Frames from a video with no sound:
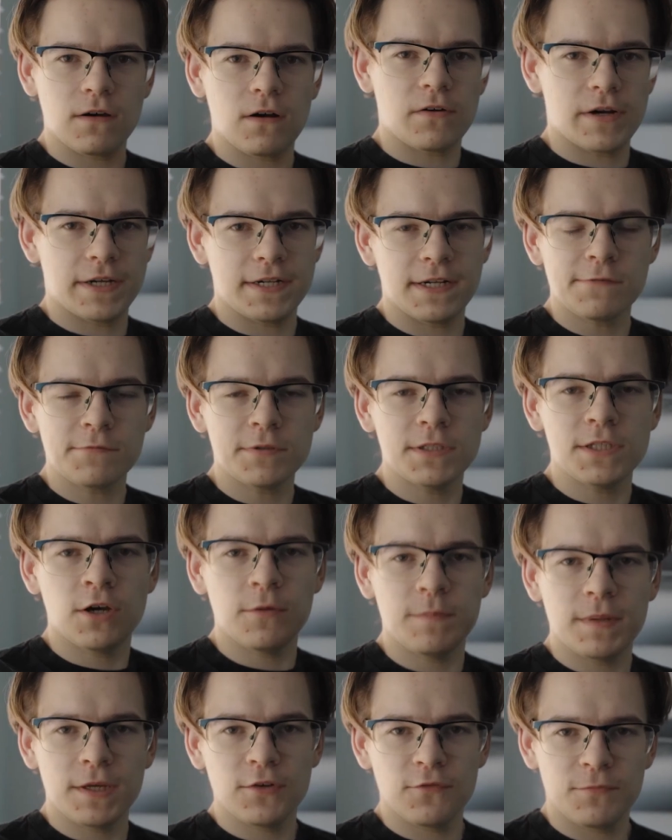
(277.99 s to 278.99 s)
Alright, I really
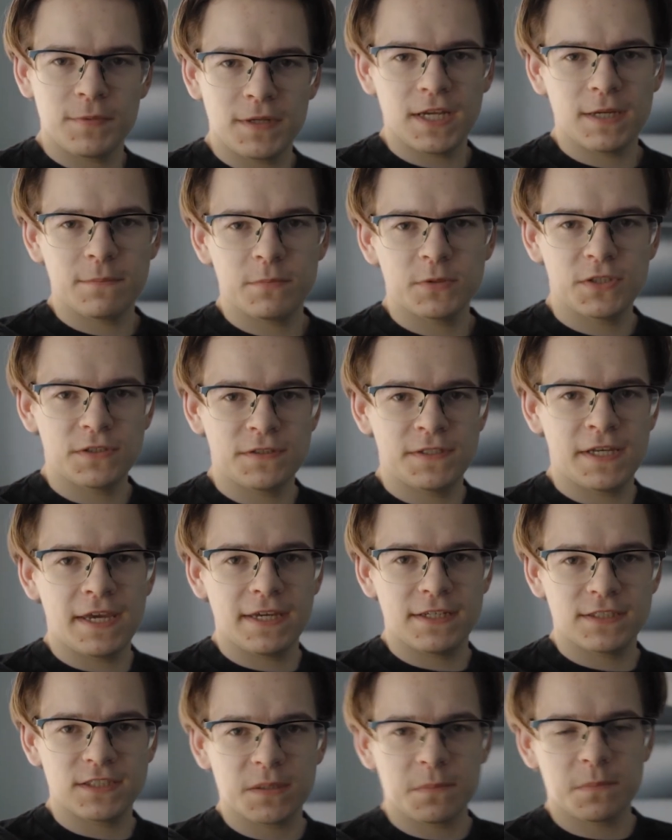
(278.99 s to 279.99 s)
hope that you've been able to
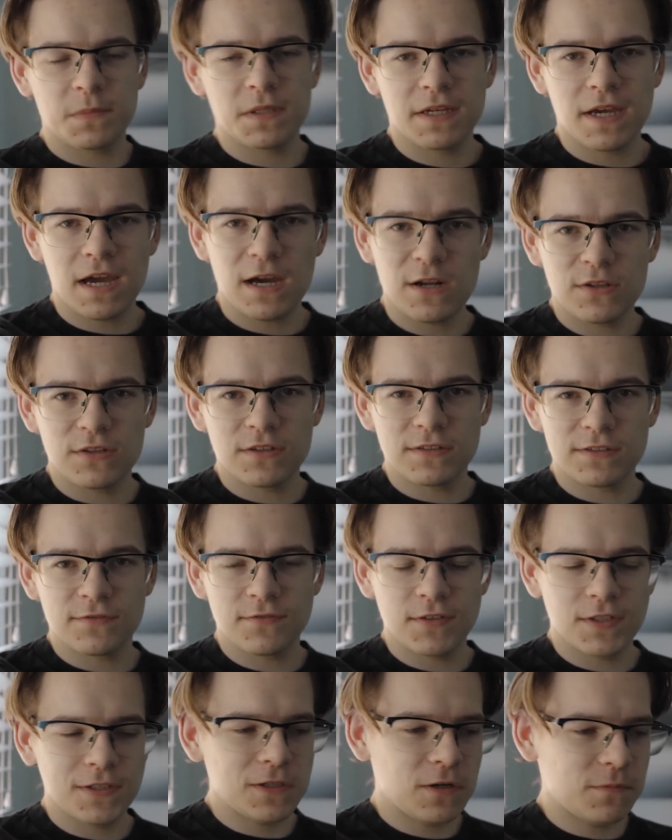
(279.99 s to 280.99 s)
take something out of this
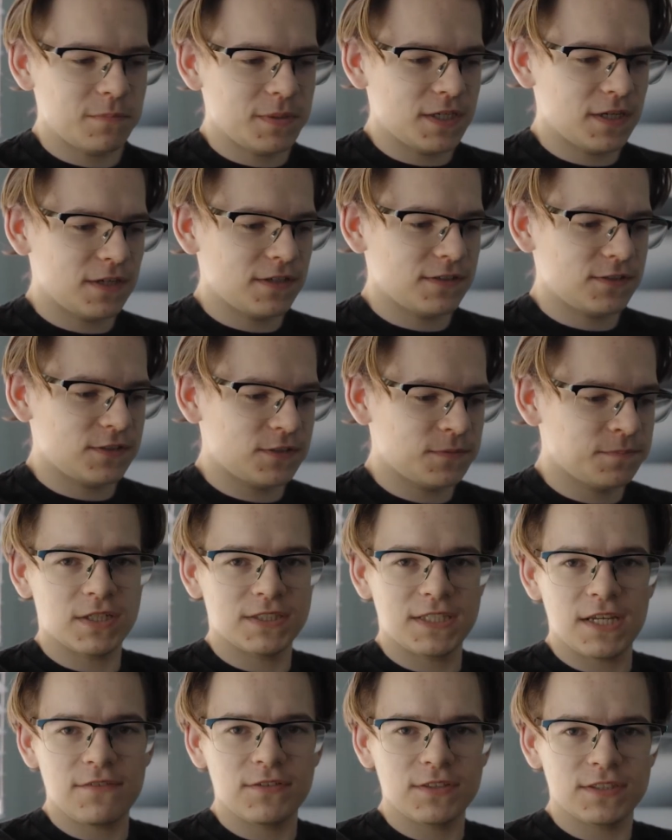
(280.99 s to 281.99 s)
video, because
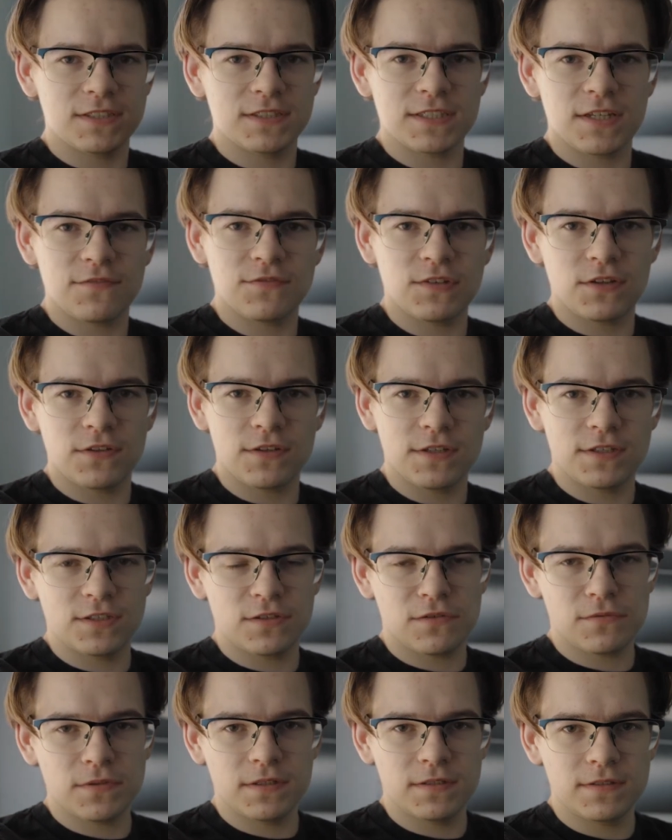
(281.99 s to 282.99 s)
ever since I've done these
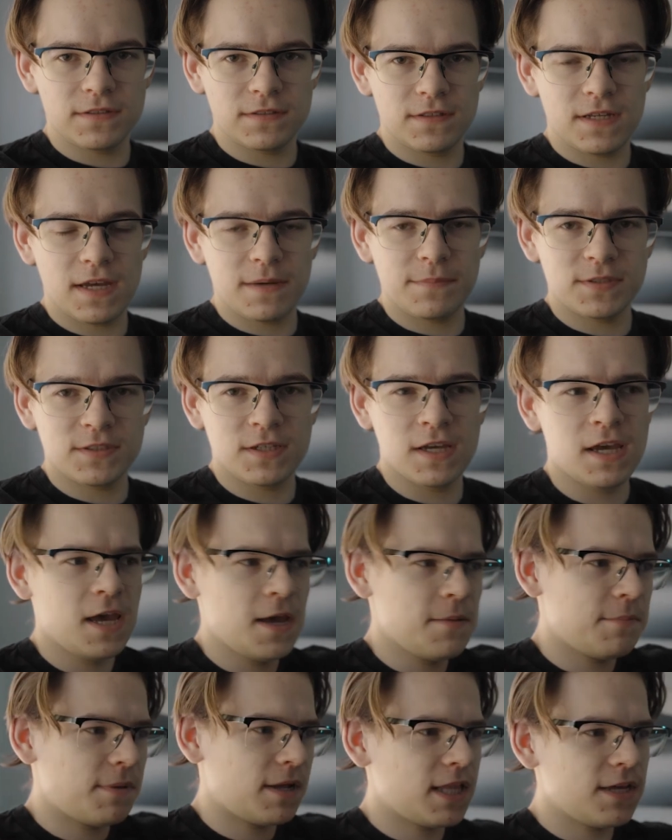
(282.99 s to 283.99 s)
3 steps,
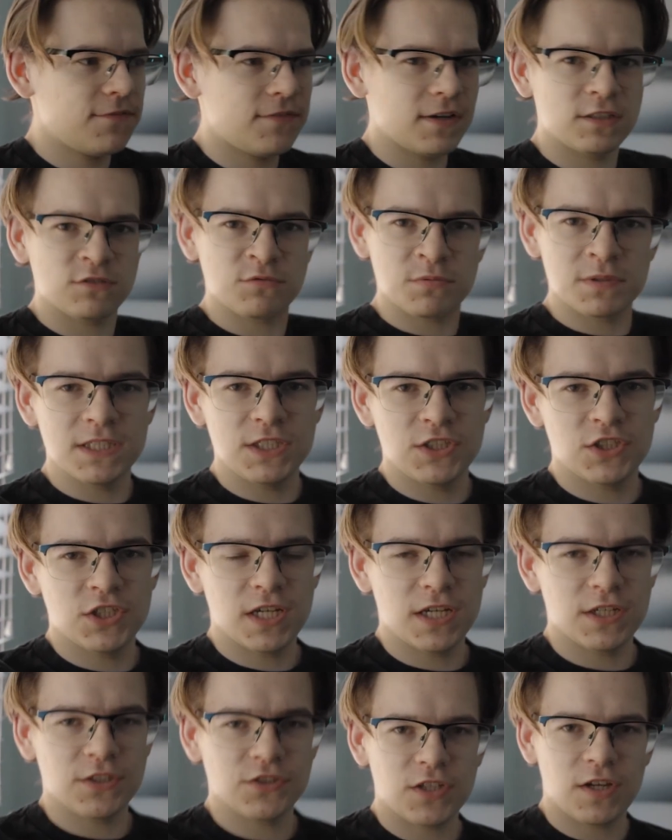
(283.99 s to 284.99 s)
my life has really
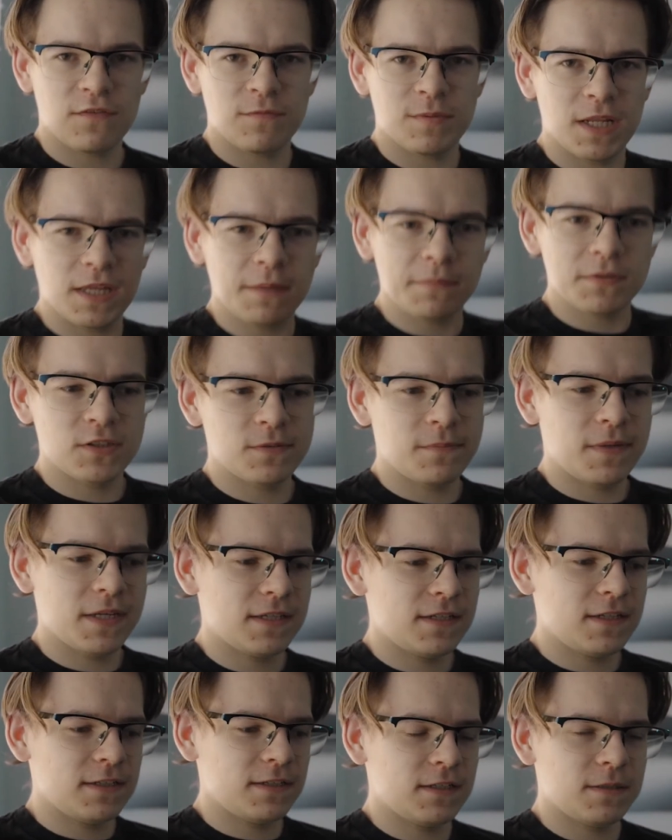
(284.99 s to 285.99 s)
changed. I've been able to make
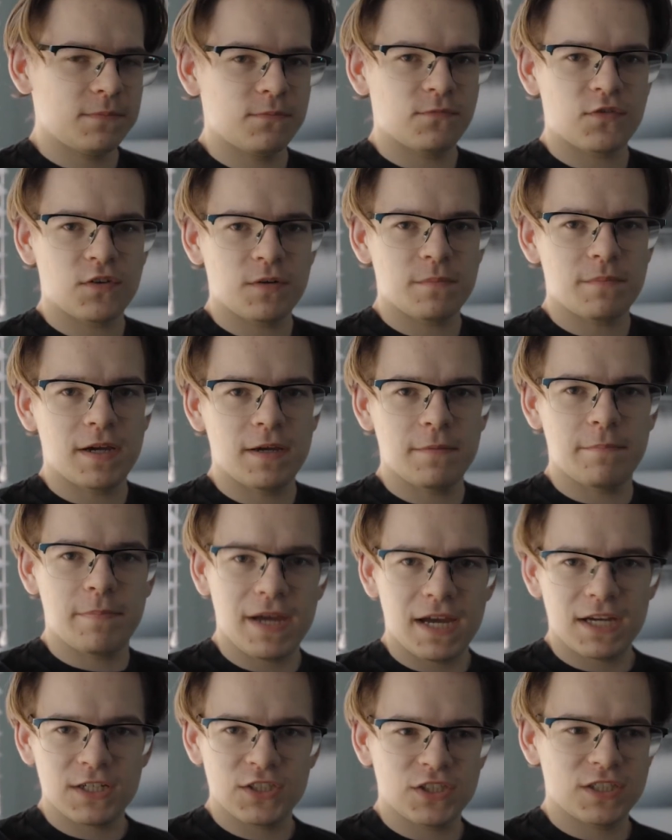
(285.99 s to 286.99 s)
an income from my
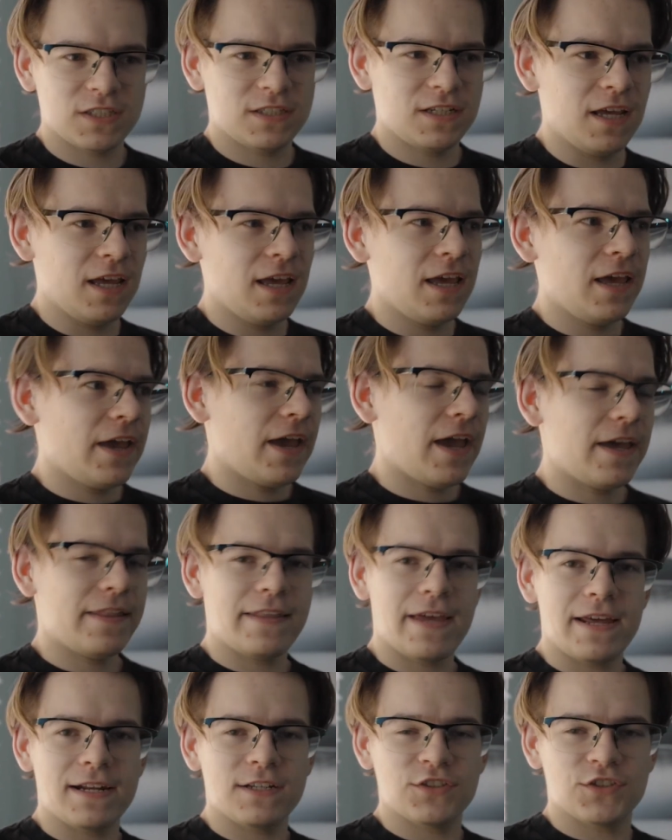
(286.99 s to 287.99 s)
passion, and
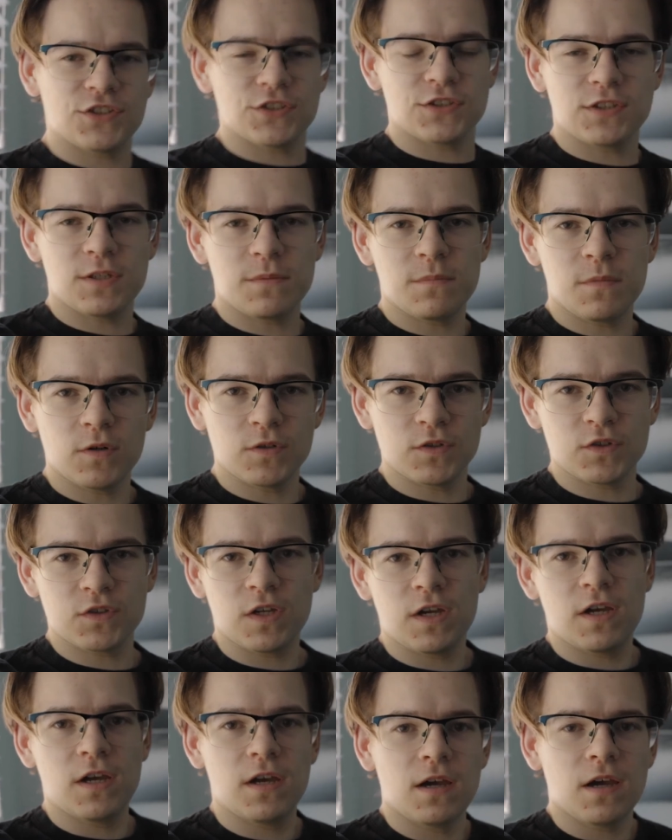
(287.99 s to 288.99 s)
that is just the most
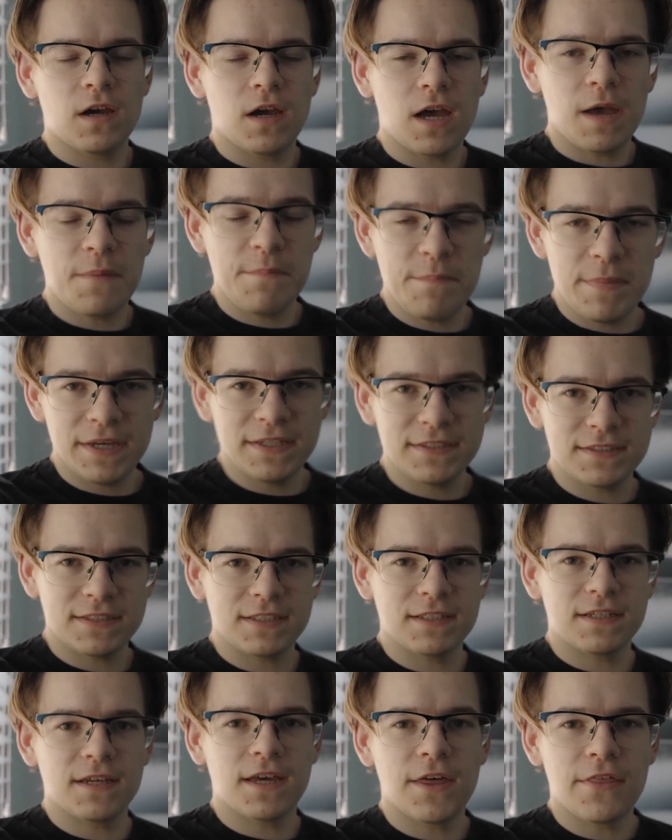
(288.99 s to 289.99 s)

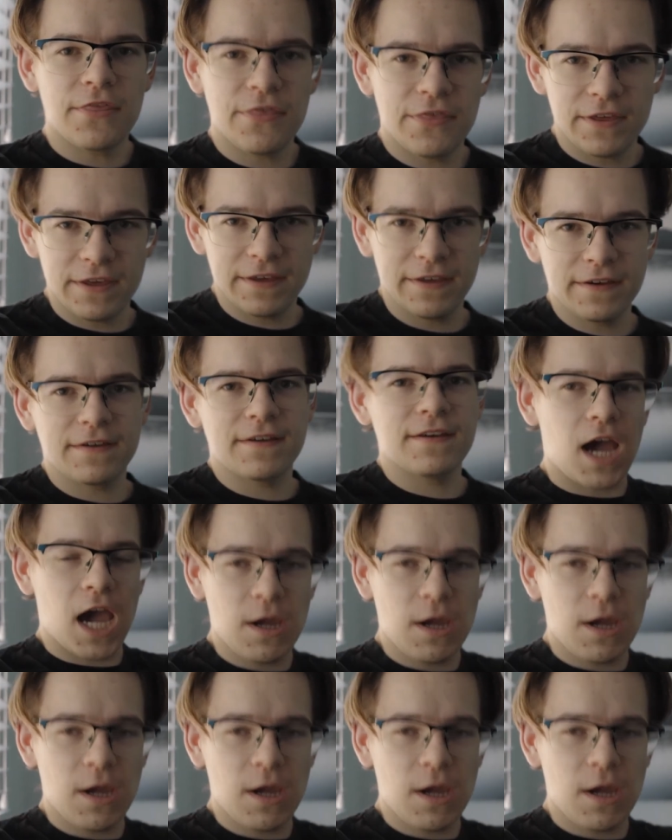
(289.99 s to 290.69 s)
amazing thing.